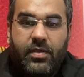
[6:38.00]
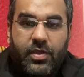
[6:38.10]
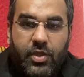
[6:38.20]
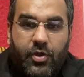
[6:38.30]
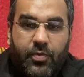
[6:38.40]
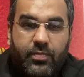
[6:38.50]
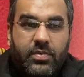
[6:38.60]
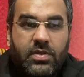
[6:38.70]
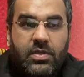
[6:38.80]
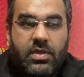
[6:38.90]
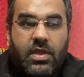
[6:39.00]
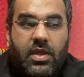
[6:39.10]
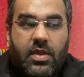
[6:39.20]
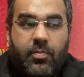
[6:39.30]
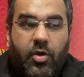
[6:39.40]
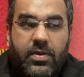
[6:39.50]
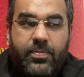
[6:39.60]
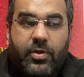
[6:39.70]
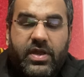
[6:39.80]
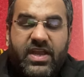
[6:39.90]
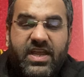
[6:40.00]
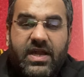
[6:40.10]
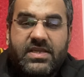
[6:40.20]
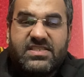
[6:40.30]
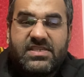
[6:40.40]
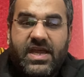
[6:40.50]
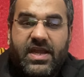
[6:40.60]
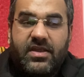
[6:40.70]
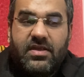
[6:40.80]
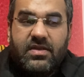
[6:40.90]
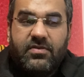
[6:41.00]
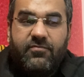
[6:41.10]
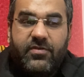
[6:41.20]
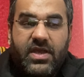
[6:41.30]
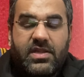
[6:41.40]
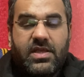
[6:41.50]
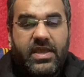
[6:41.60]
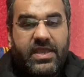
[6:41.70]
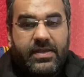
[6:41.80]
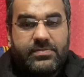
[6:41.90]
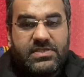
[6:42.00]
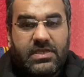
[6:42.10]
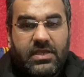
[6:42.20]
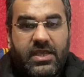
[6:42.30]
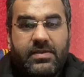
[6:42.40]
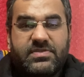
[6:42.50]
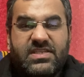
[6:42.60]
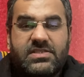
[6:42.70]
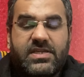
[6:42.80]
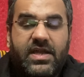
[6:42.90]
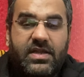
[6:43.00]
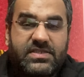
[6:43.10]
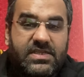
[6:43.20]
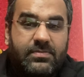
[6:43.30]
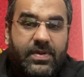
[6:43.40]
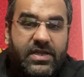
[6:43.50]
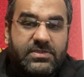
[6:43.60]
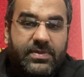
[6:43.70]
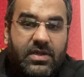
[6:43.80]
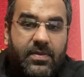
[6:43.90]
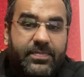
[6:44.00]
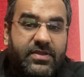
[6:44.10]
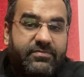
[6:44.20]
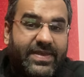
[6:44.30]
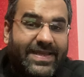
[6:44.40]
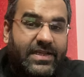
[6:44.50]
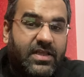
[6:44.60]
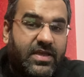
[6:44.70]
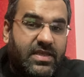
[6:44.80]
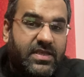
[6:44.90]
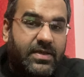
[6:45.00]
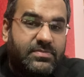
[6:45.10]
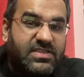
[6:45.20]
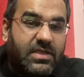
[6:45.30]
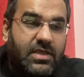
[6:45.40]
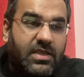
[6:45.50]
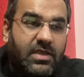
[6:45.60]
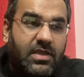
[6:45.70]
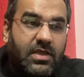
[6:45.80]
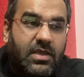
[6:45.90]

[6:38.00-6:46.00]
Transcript: You know, more importantly, understand where the AMC, AMC stand asset management company, where the AMC